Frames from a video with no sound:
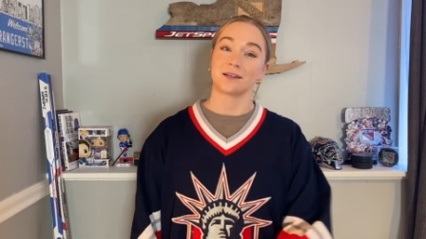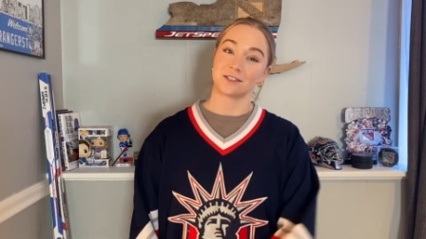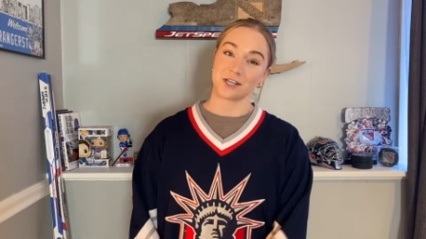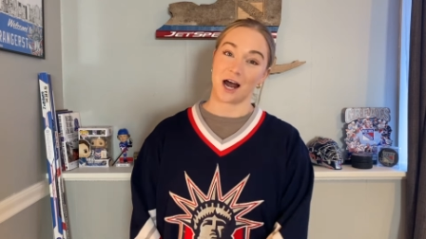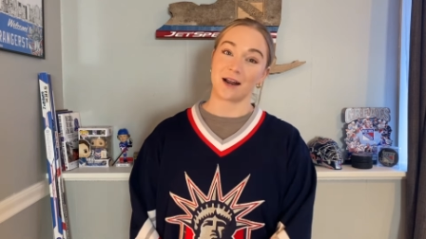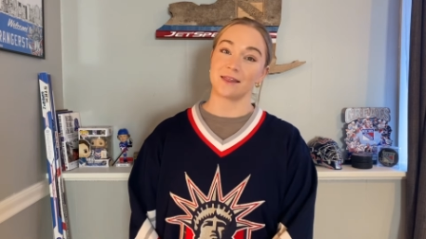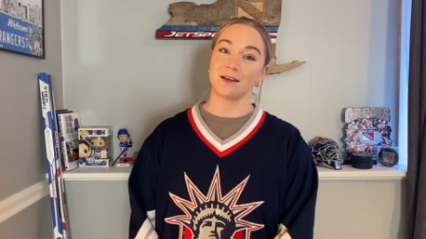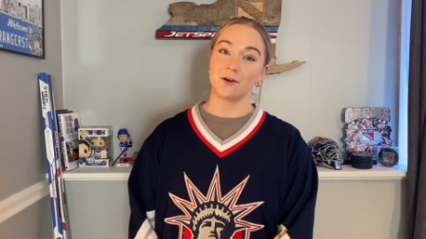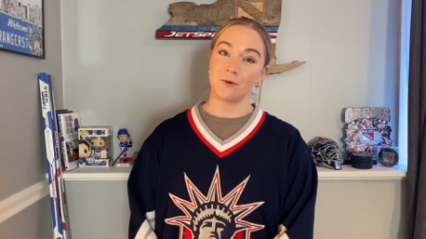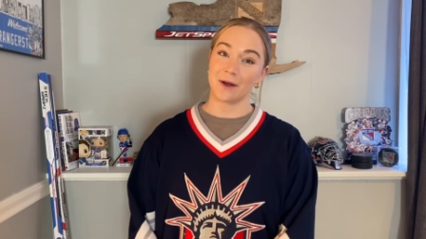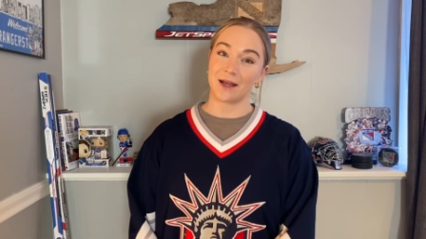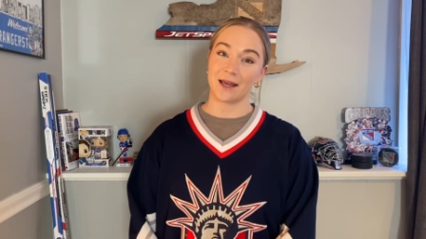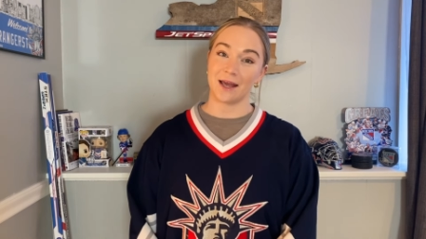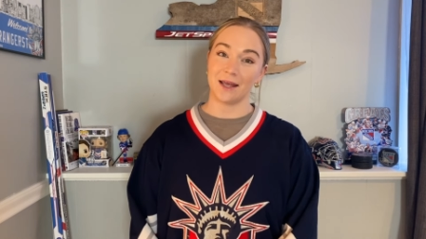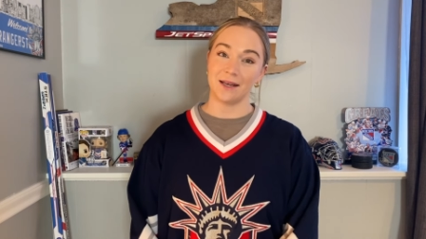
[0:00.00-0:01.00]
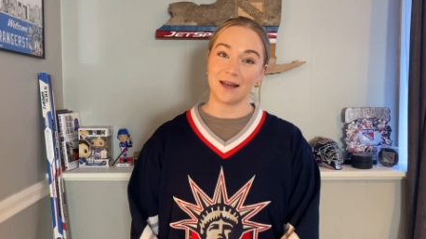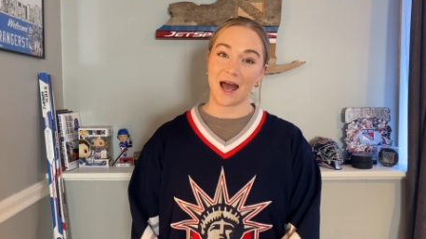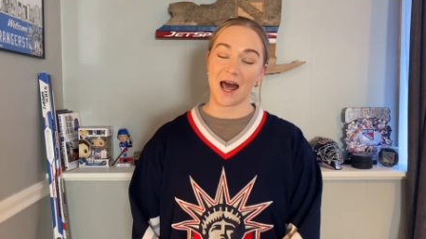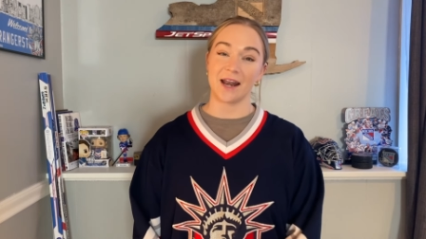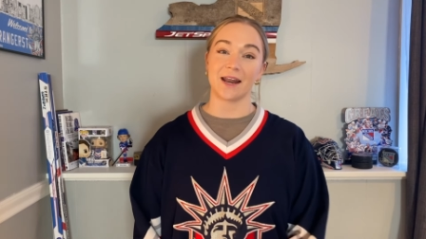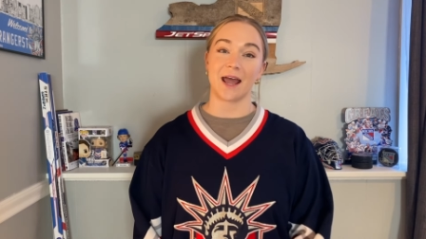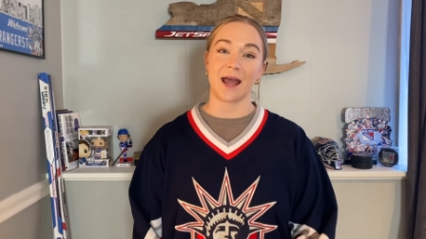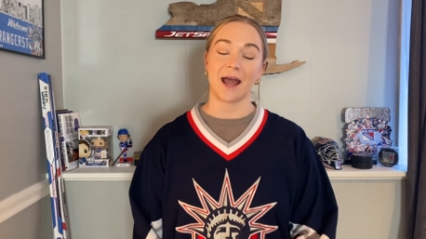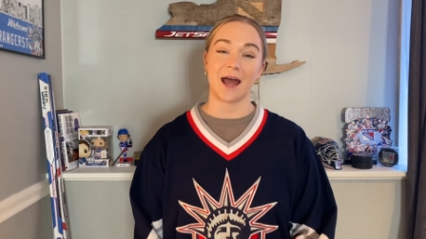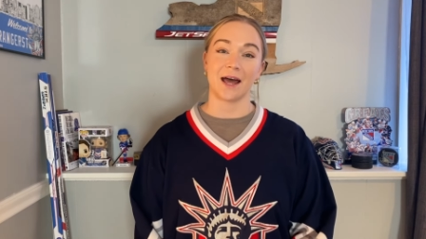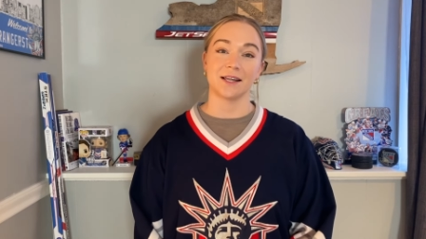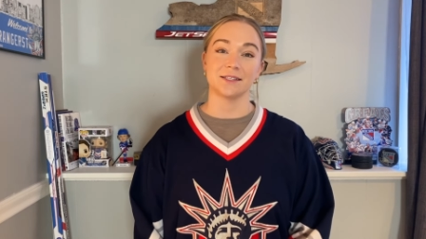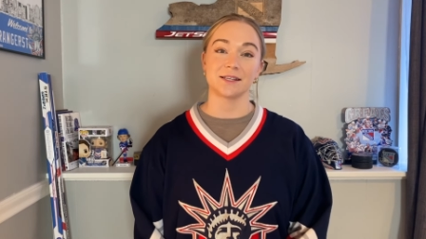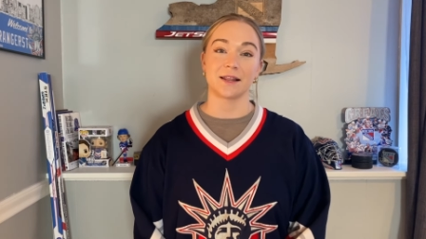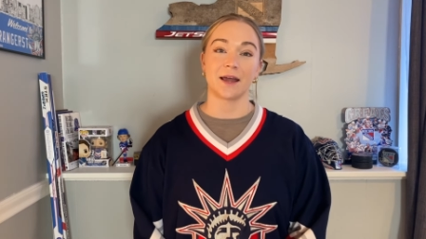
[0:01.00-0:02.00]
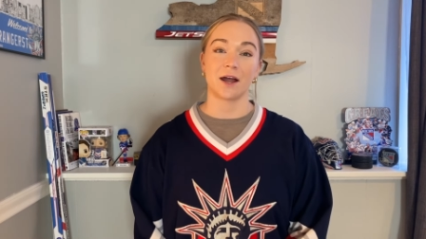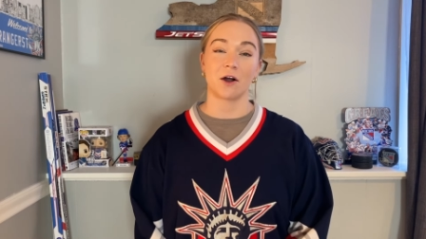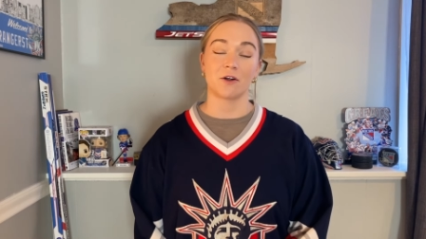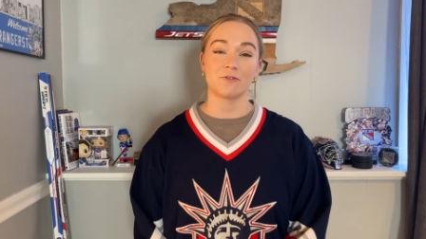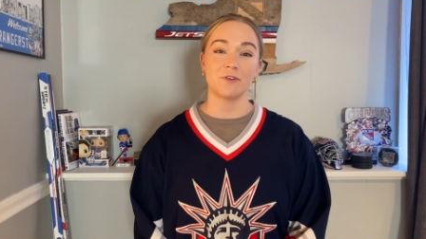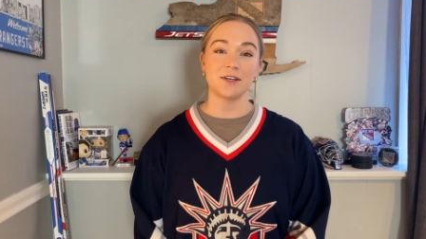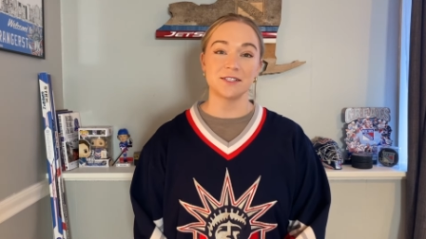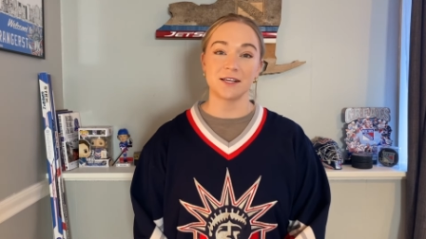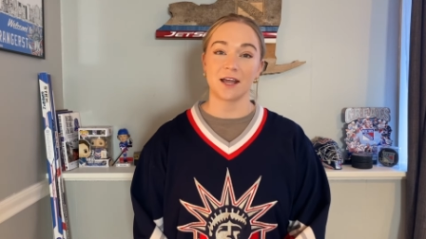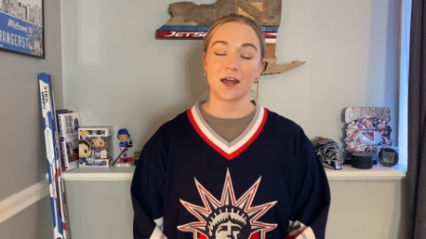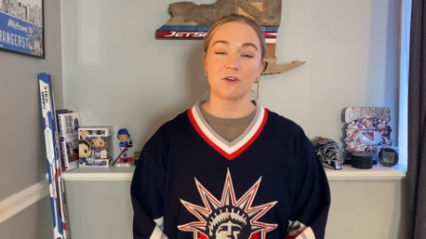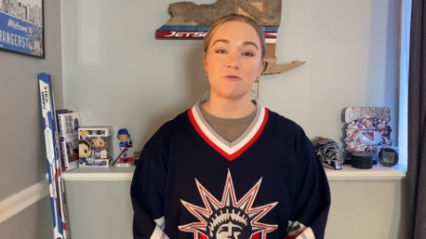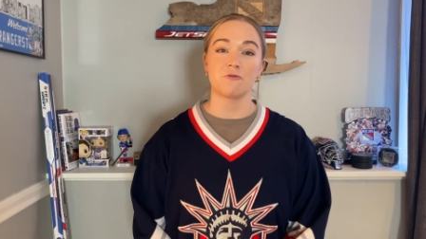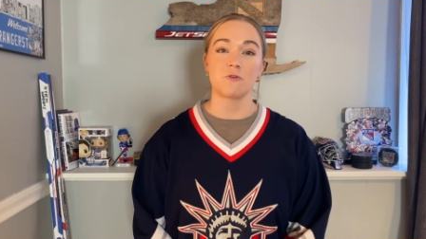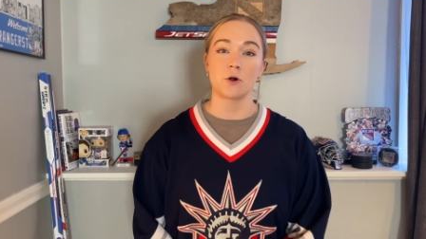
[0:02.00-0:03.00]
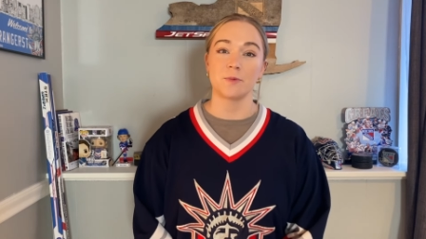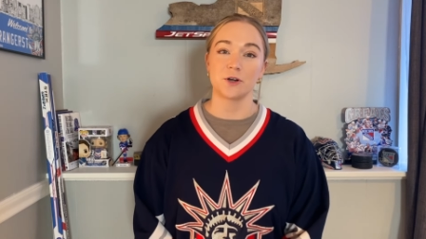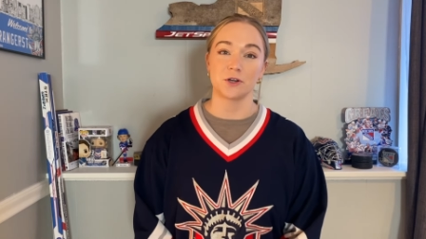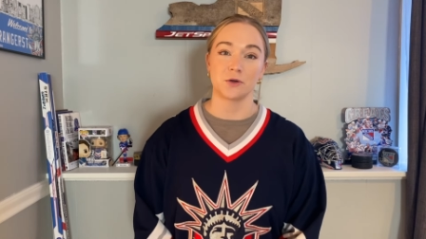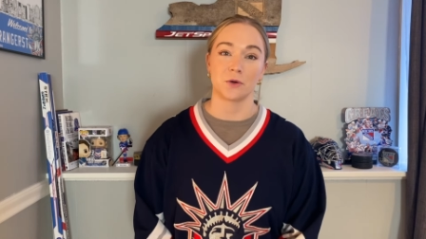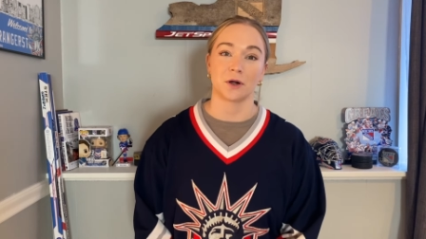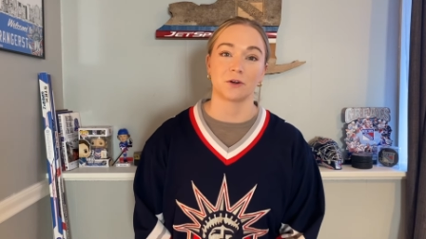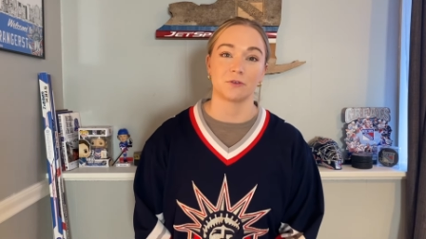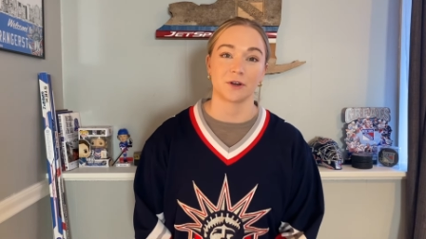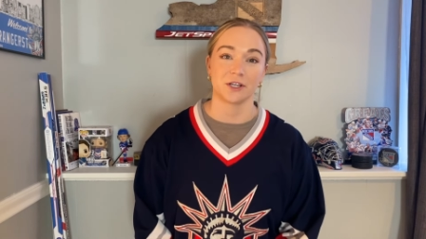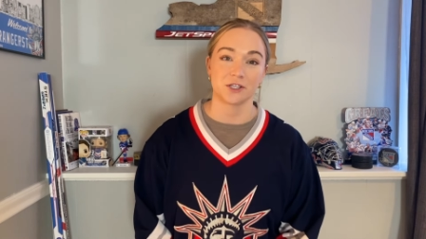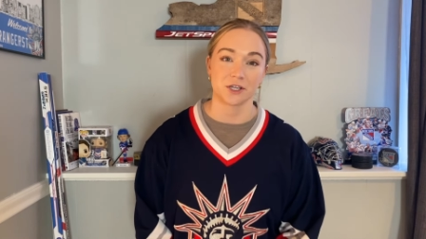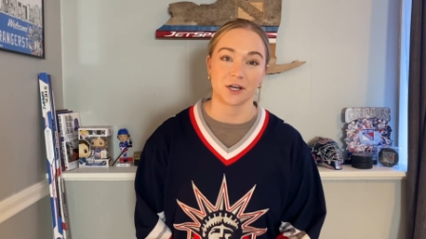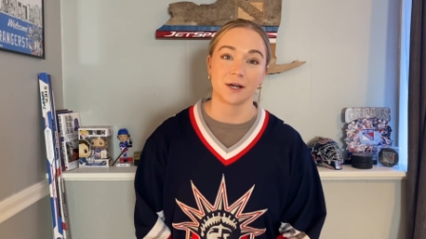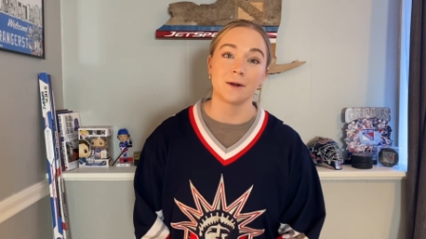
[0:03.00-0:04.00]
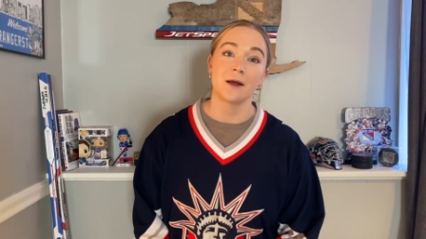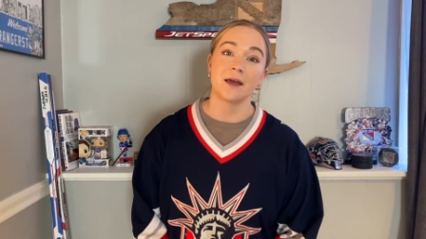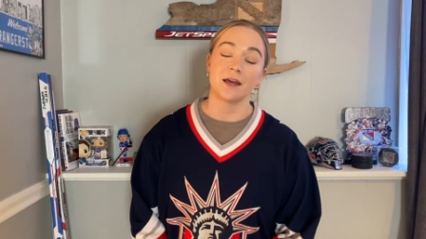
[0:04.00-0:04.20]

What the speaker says: Jonathan Quick in net, and they are facing a former New York Ranger